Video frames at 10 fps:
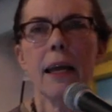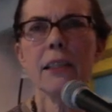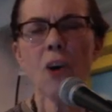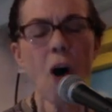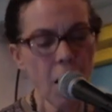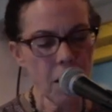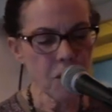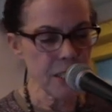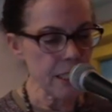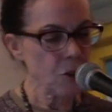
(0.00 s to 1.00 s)
It's
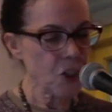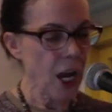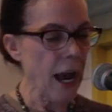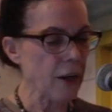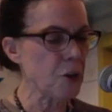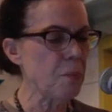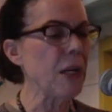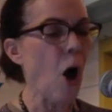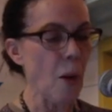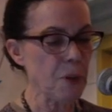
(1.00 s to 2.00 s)
hard, dear Jack, to
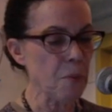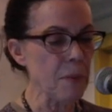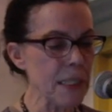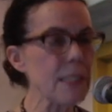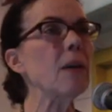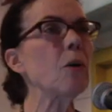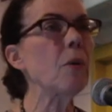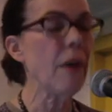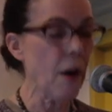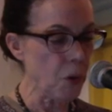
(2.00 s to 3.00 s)
be optimistic
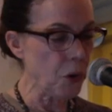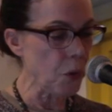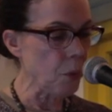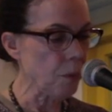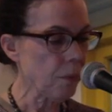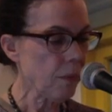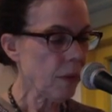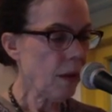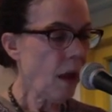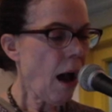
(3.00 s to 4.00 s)
without you.
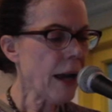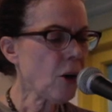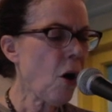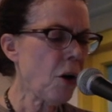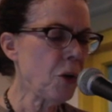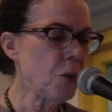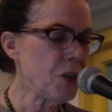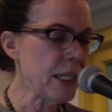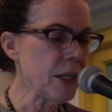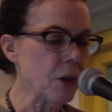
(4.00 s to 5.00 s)
I call you
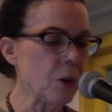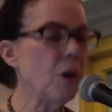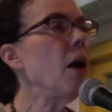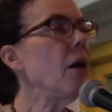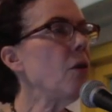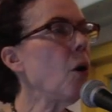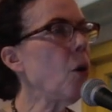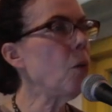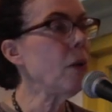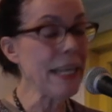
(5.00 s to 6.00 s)
dear,
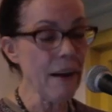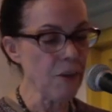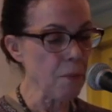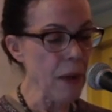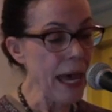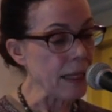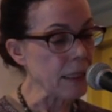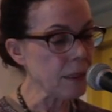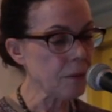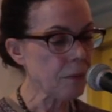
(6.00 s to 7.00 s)
though we never
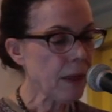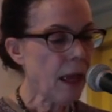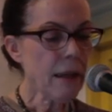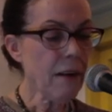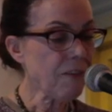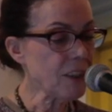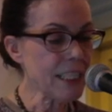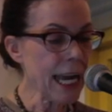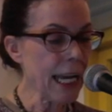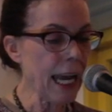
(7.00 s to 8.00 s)
met. Yet for
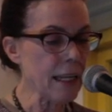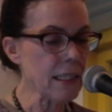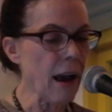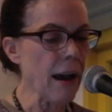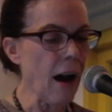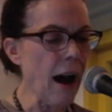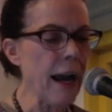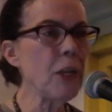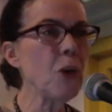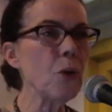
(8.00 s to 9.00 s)
decades, I
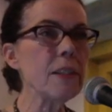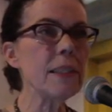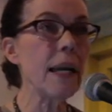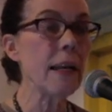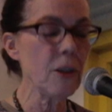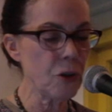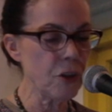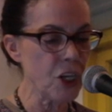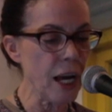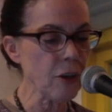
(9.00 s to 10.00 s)
eyed your steady
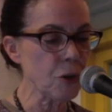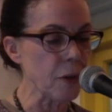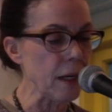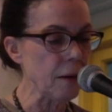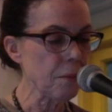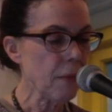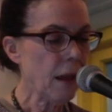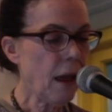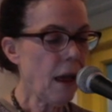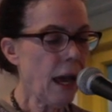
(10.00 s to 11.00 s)
trajectory,
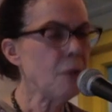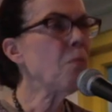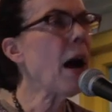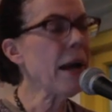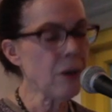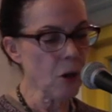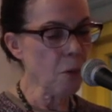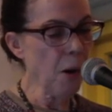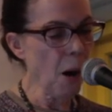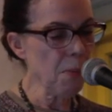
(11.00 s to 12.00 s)
admired
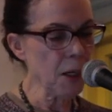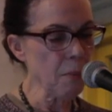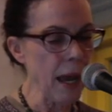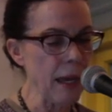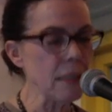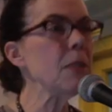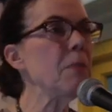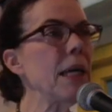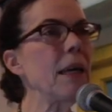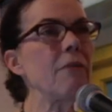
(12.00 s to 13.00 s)
a public man
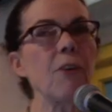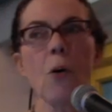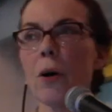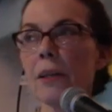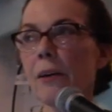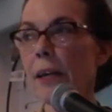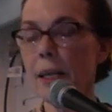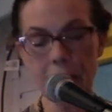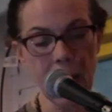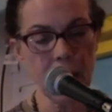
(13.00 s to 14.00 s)
speaking for ordinary
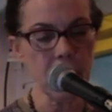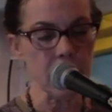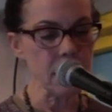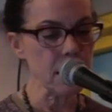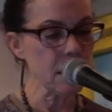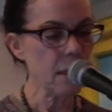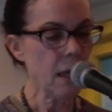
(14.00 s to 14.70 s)
Canadians.